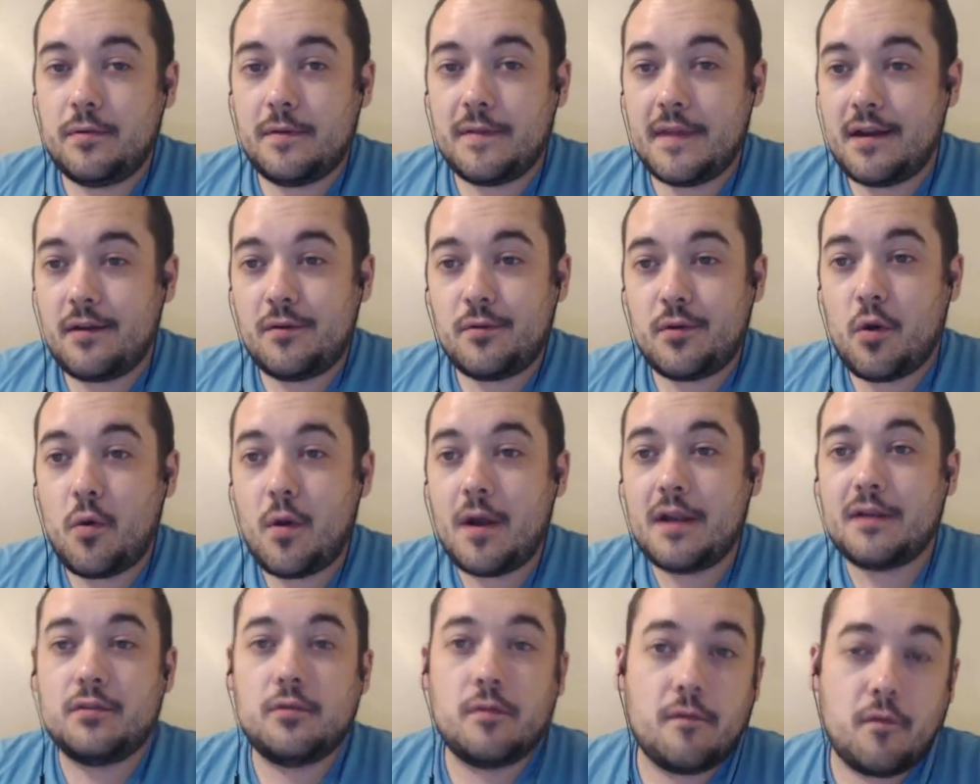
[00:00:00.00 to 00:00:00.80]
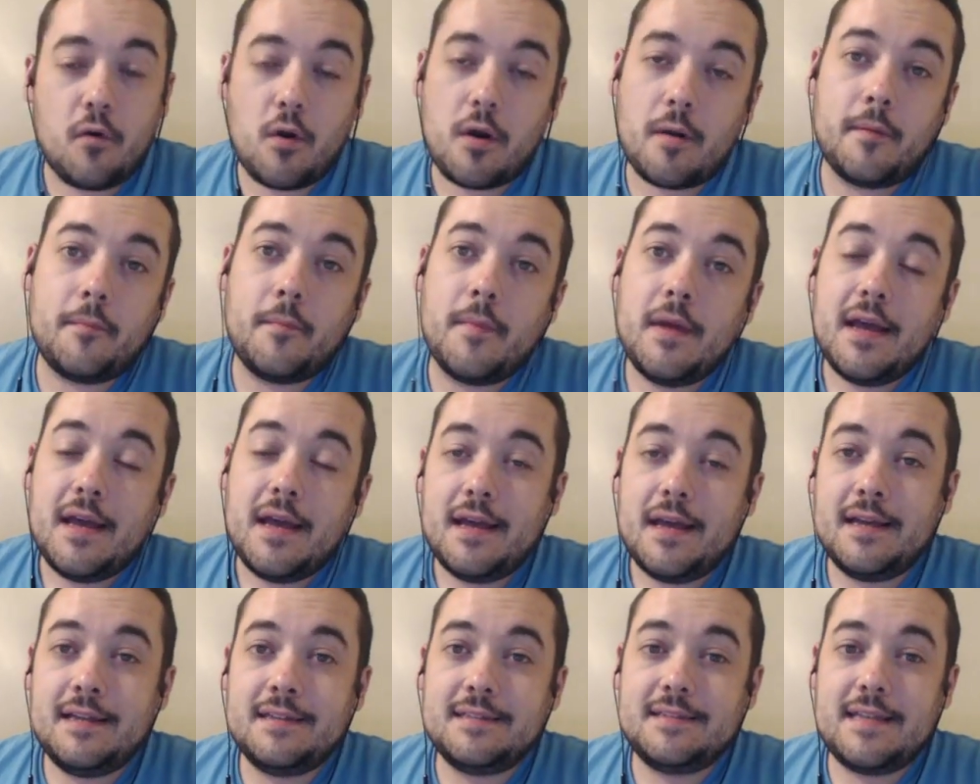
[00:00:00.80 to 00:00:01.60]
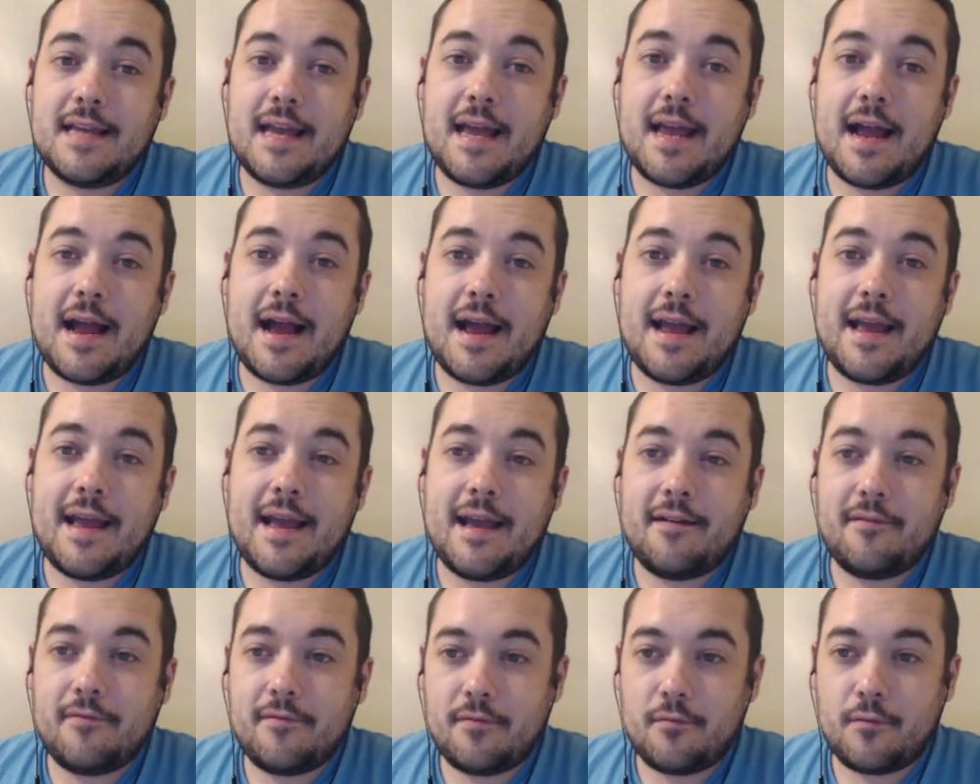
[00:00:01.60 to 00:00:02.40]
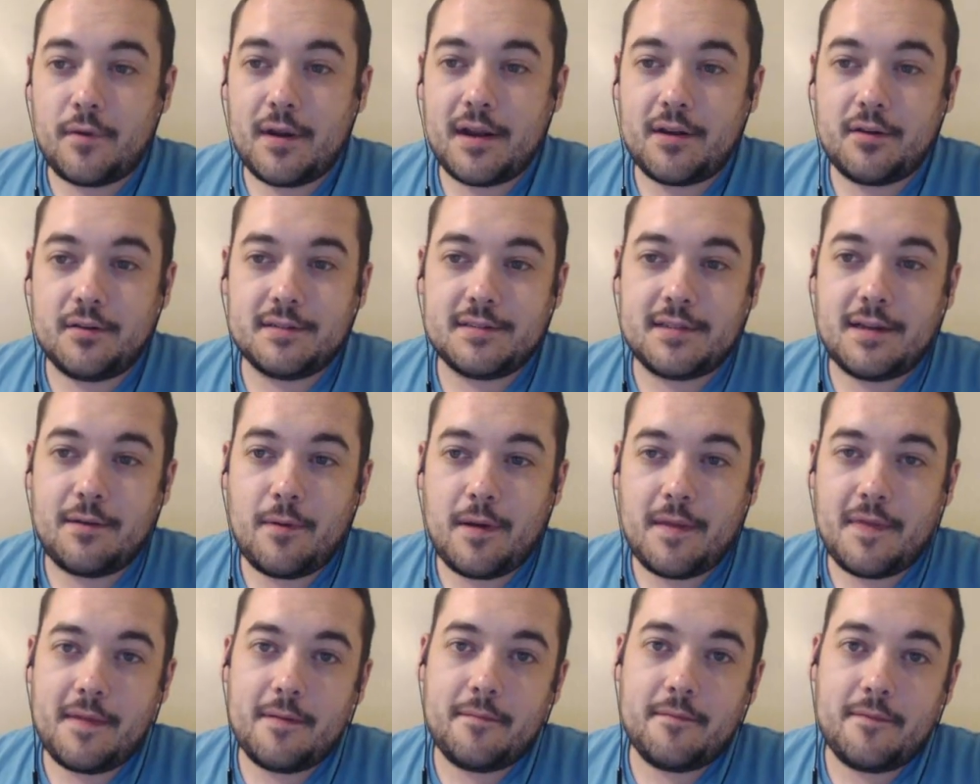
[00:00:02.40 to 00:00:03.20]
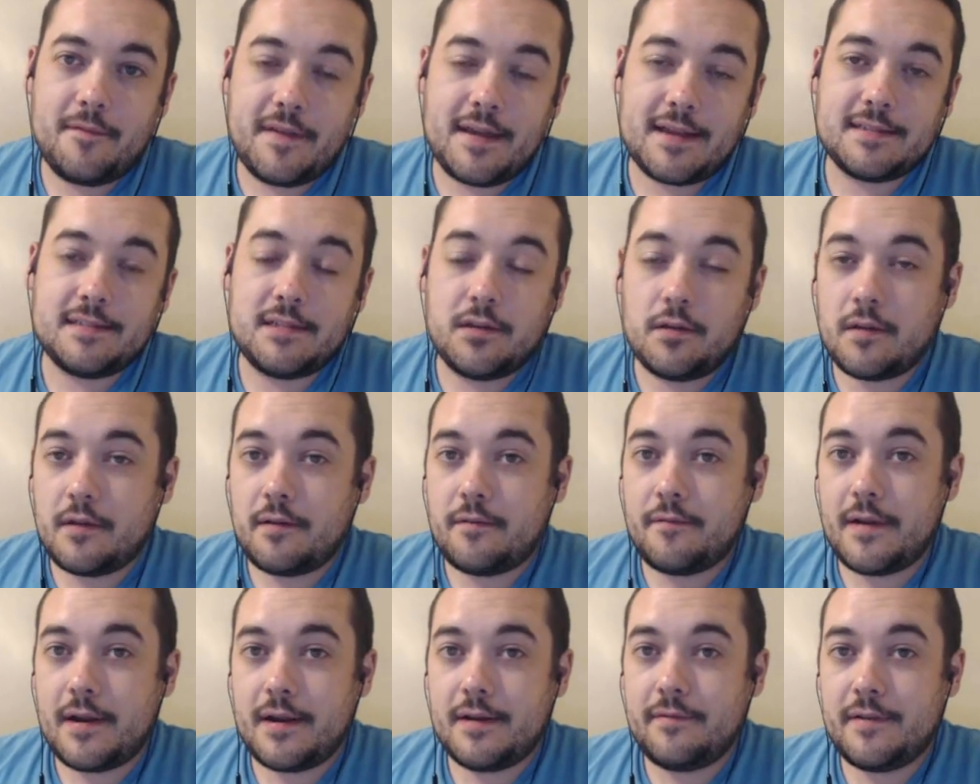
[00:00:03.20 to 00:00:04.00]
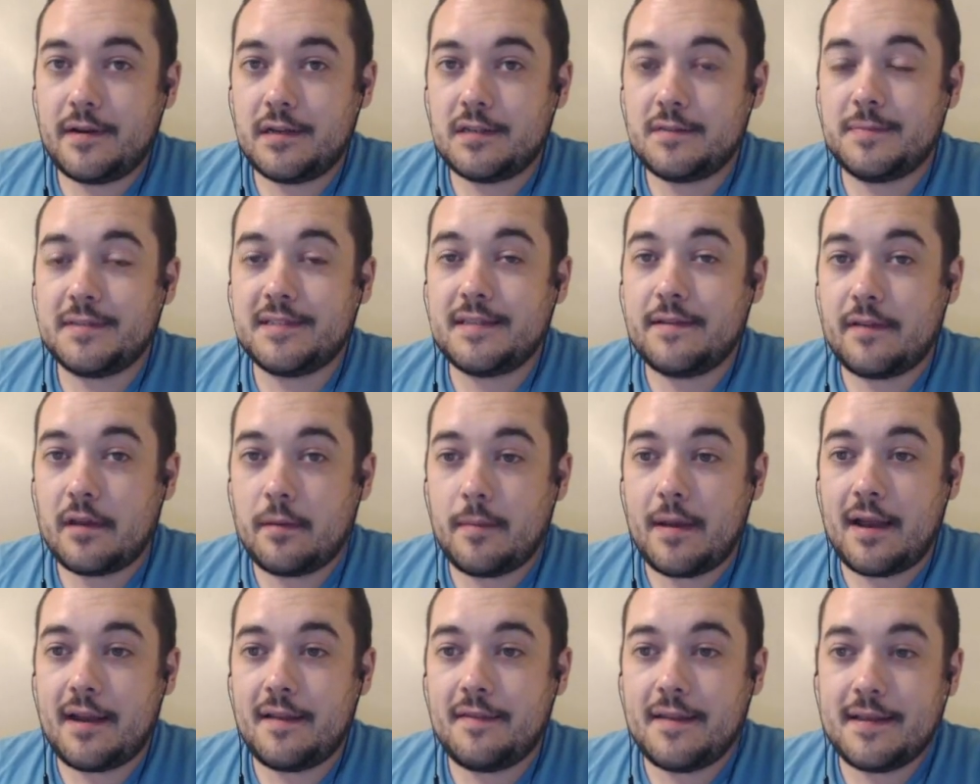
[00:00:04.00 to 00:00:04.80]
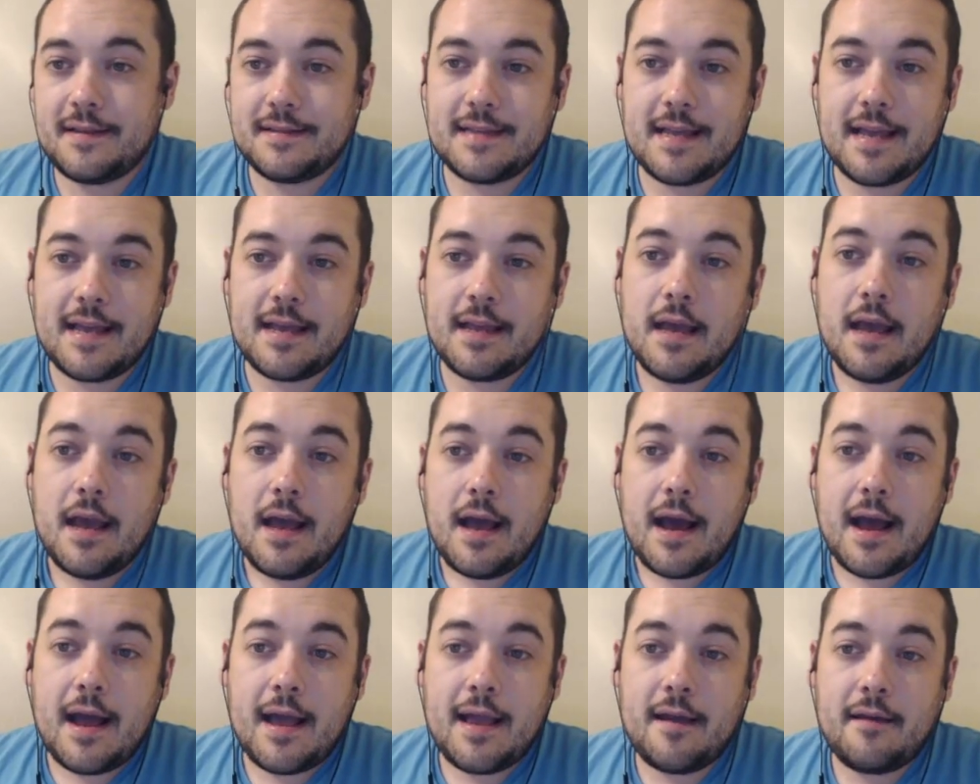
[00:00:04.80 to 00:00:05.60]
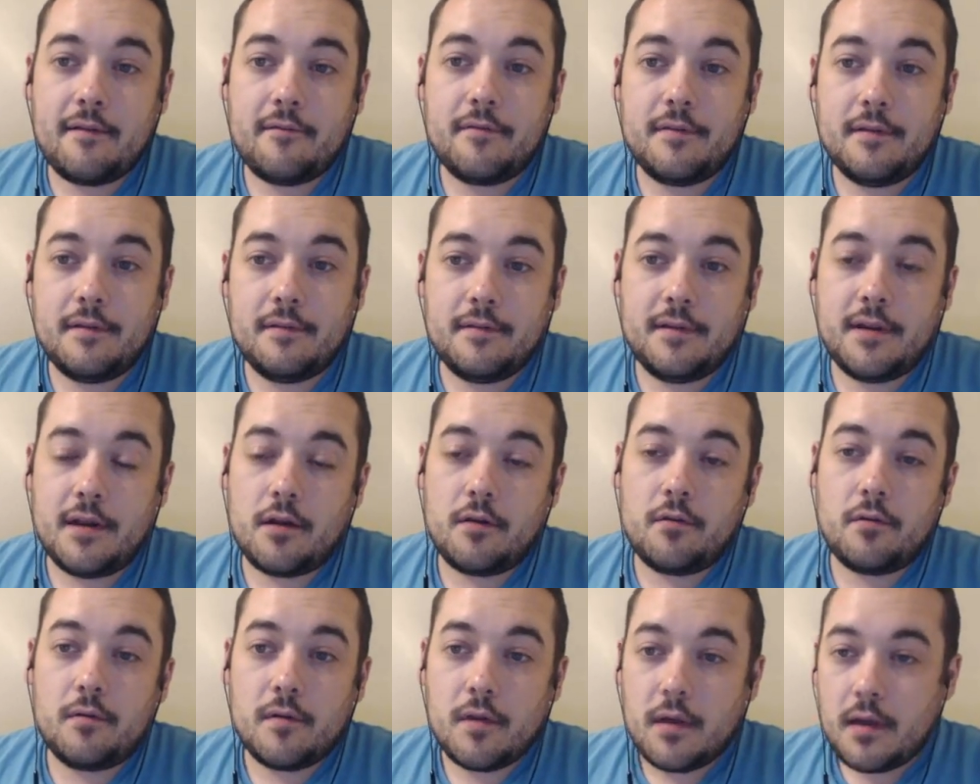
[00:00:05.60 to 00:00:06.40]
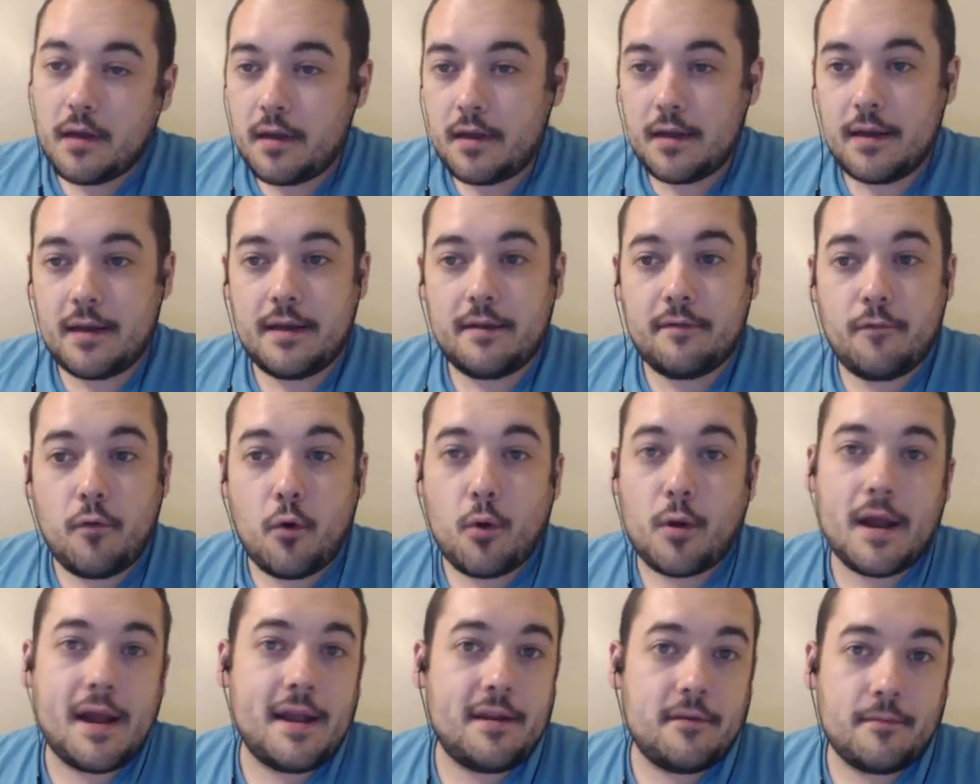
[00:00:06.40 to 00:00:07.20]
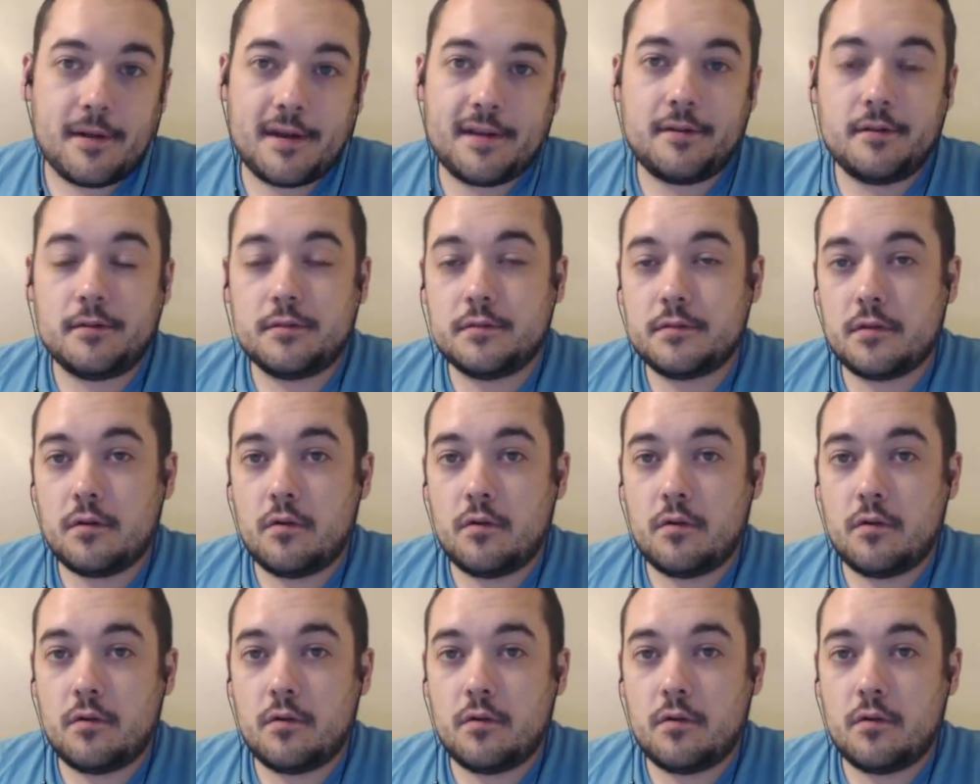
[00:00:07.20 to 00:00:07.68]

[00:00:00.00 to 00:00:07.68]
don't go onto a forum and say, I have wrinkles, I want them fixed. They're very, very specific about it. They say, I have, forehead wrinkles,